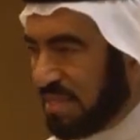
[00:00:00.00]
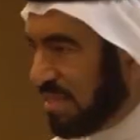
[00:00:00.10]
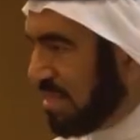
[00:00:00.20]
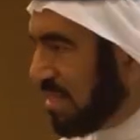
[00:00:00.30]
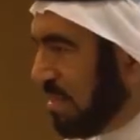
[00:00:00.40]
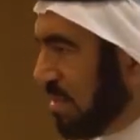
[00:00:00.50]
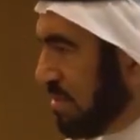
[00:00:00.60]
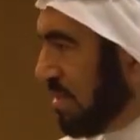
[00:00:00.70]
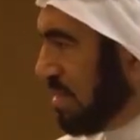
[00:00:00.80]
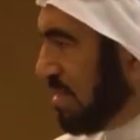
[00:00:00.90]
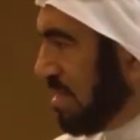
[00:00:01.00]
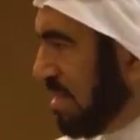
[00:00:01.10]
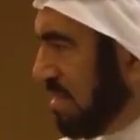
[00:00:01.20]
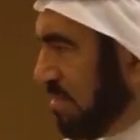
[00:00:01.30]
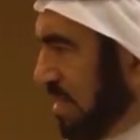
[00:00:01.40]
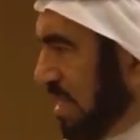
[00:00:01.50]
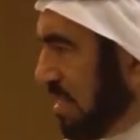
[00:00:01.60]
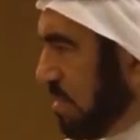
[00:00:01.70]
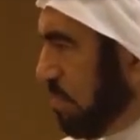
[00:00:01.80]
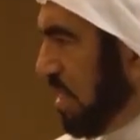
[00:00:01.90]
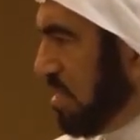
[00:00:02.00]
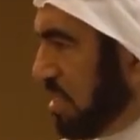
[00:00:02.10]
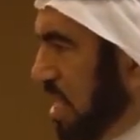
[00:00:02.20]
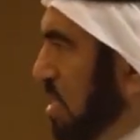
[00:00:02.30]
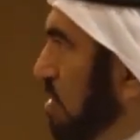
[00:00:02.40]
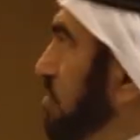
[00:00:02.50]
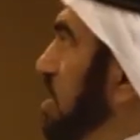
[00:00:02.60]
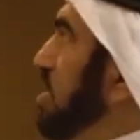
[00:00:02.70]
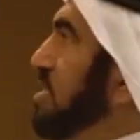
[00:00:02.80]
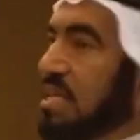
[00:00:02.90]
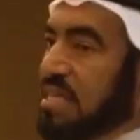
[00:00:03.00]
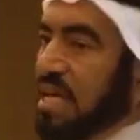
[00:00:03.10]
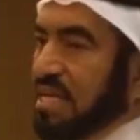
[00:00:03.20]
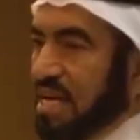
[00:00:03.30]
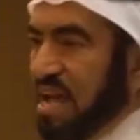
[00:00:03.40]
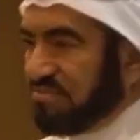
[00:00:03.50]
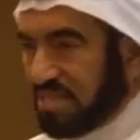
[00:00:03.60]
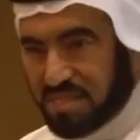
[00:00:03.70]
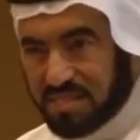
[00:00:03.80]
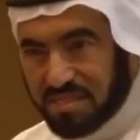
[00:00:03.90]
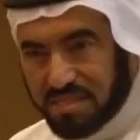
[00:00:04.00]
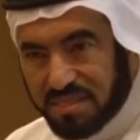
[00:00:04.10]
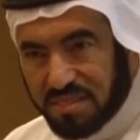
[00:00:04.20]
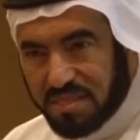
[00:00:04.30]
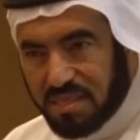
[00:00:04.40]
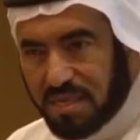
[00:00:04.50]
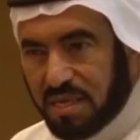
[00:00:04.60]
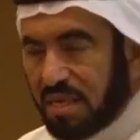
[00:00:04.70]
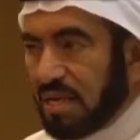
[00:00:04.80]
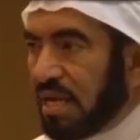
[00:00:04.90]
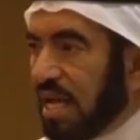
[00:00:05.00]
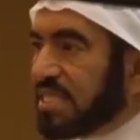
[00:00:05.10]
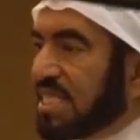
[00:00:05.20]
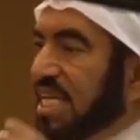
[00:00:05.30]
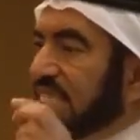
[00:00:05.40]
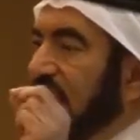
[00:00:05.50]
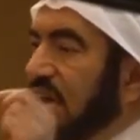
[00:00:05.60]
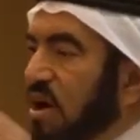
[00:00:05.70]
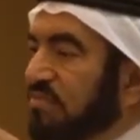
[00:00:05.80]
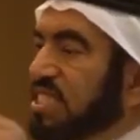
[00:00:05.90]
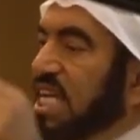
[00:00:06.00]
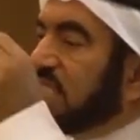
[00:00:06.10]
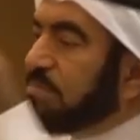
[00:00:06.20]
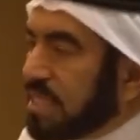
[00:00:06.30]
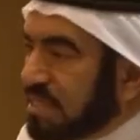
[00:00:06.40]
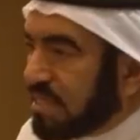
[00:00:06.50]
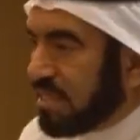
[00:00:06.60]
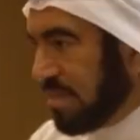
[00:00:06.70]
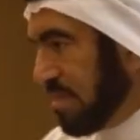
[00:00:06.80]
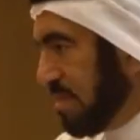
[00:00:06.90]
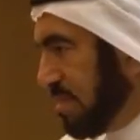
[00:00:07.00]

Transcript: I mean, come on, what does it mean, the day of religion in the hereafter? It is the day of judgment.